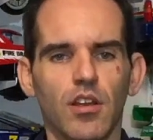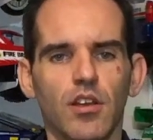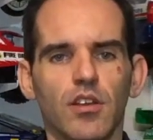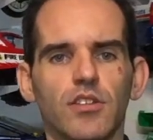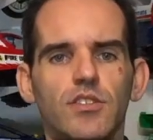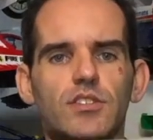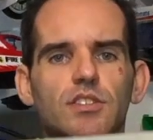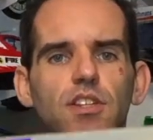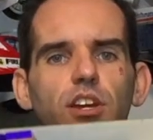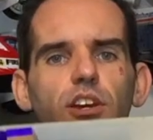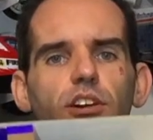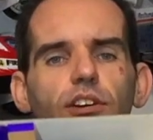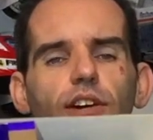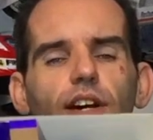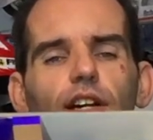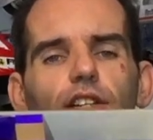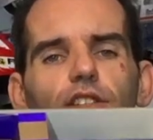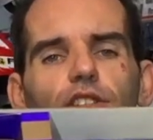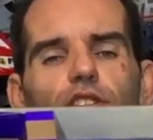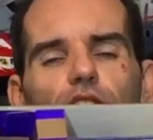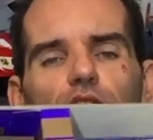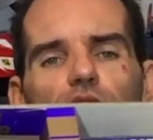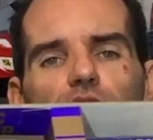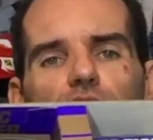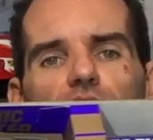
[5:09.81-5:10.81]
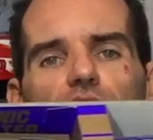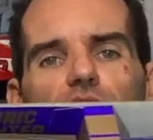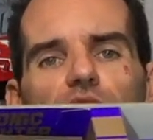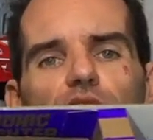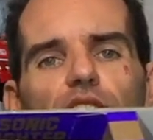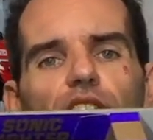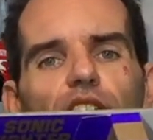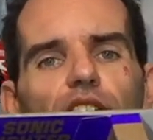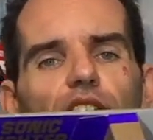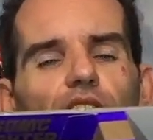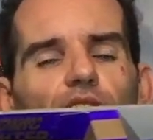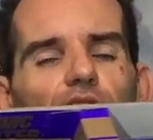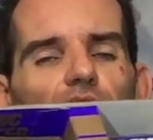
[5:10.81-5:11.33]
So as you can
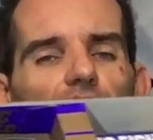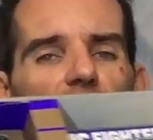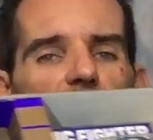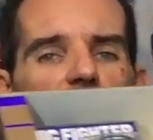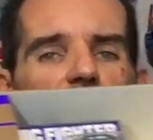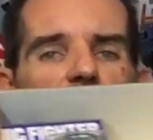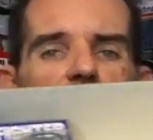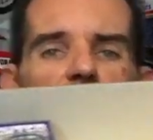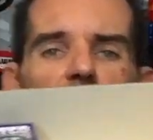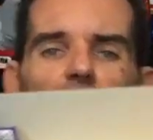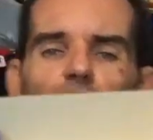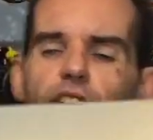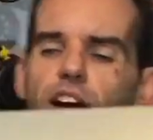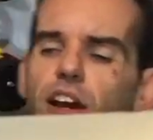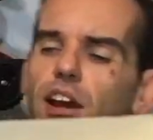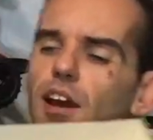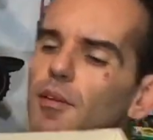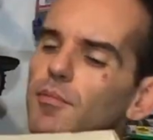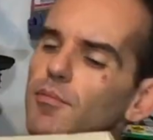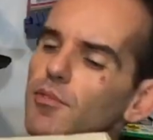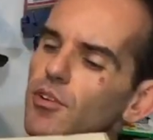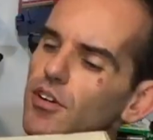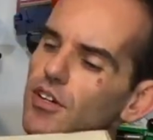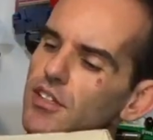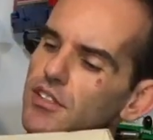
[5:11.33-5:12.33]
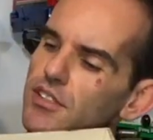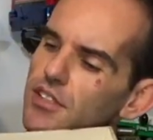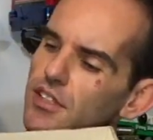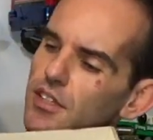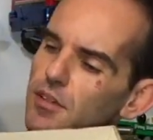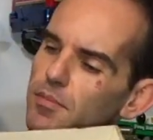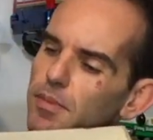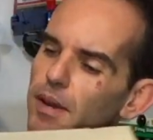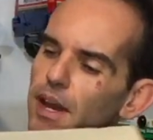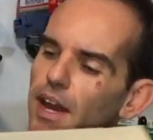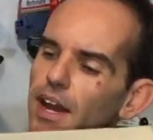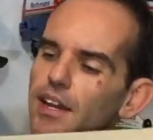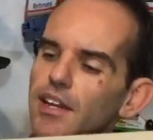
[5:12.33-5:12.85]
see there, nicely
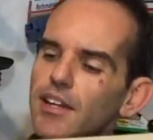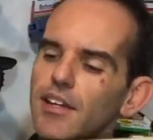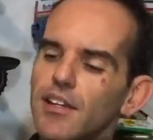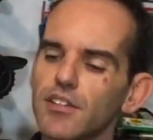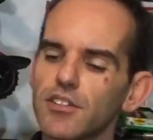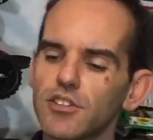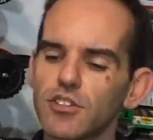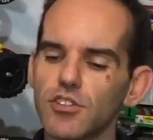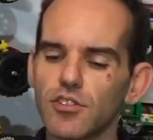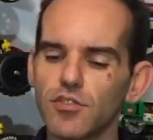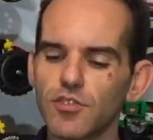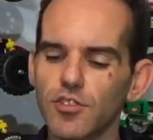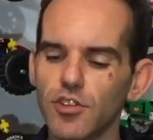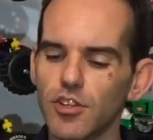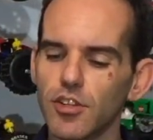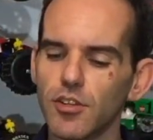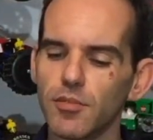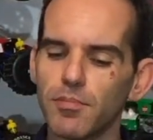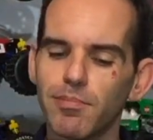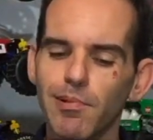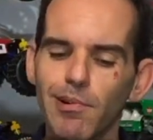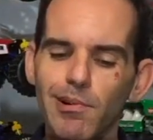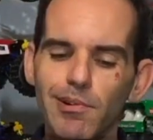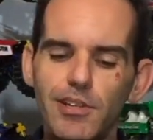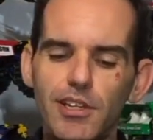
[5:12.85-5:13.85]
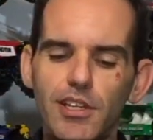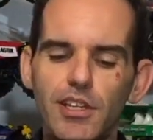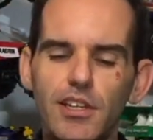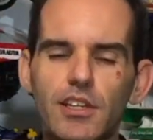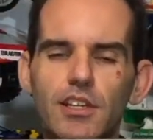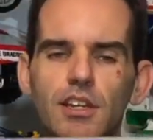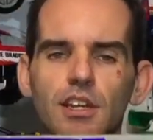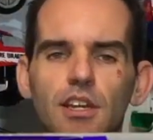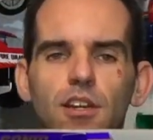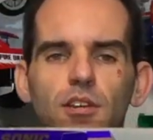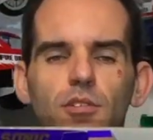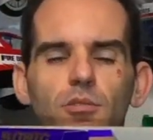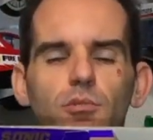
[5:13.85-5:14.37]
packaged. You've got your body,
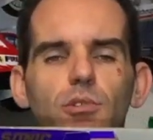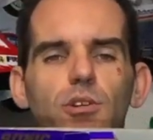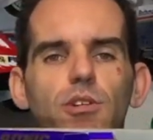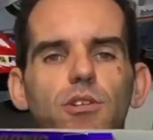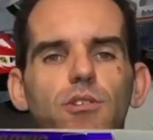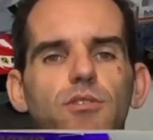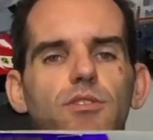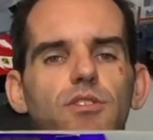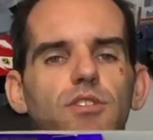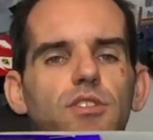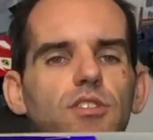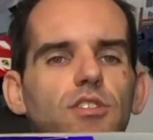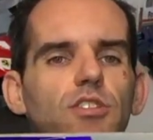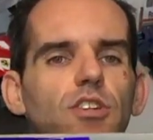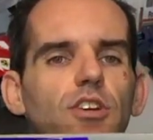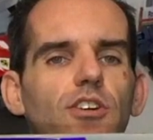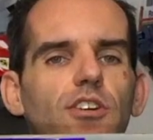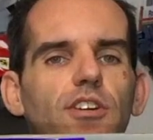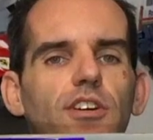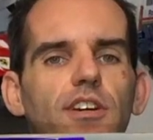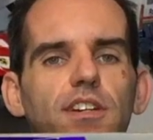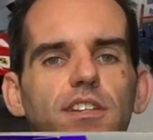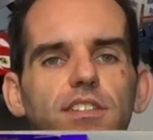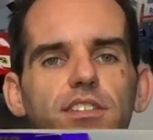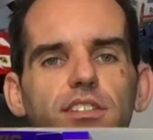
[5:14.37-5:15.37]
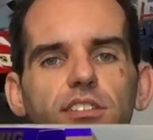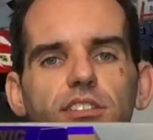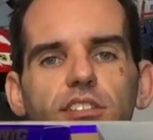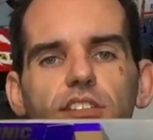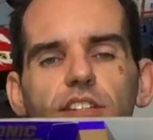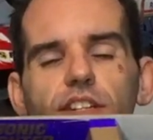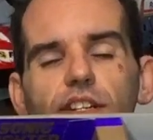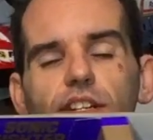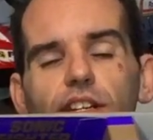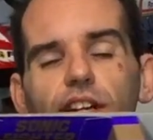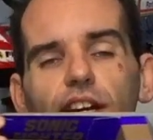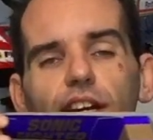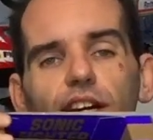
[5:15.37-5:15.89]
wheels and tyres and
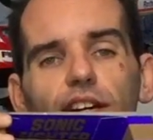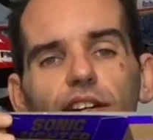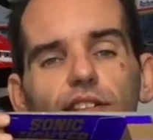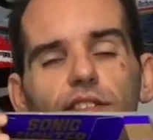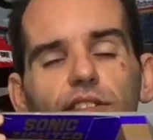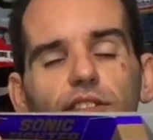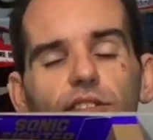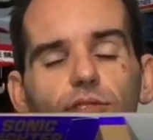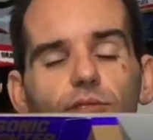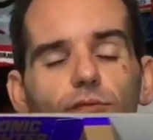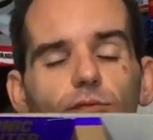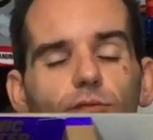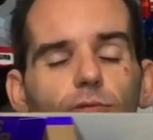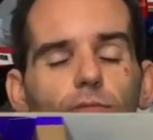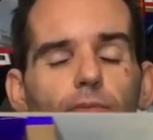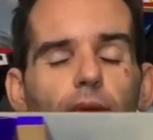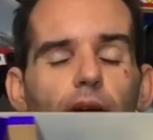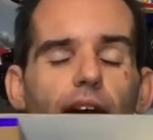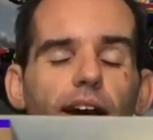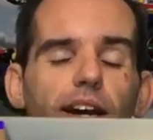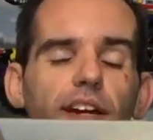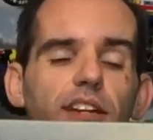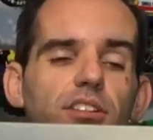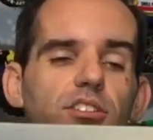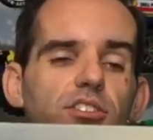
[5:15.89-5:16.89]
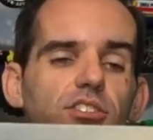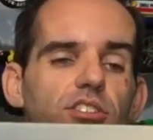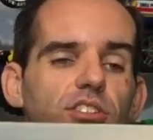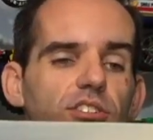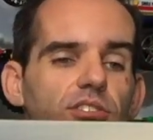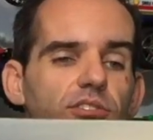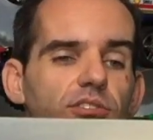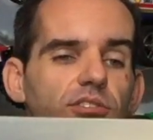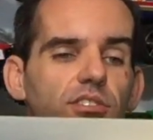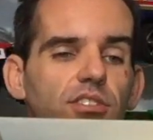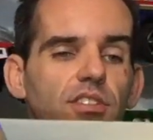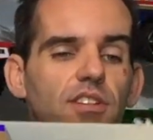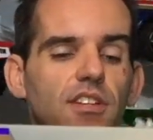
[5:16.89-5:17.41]
decals all packaged
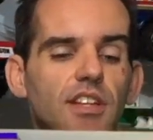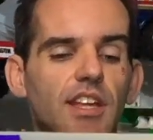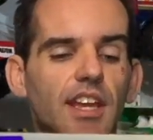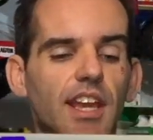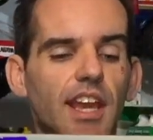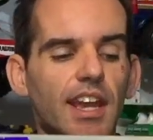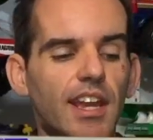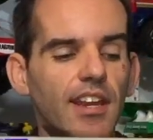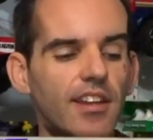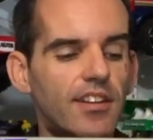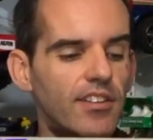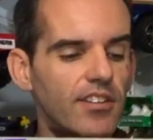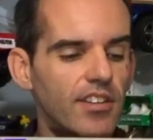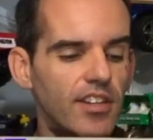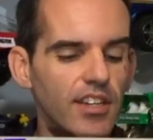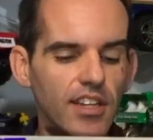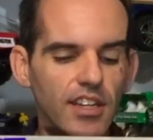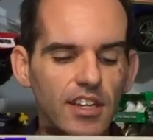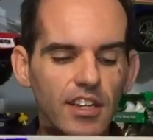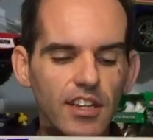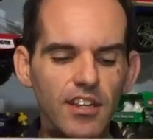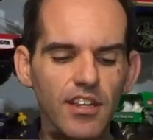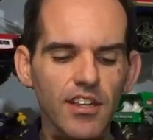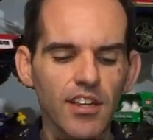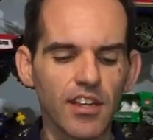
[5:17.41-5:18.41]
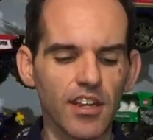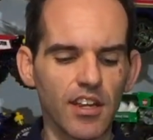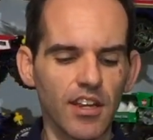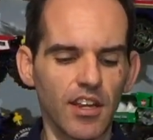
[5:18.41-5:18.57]
on the end here.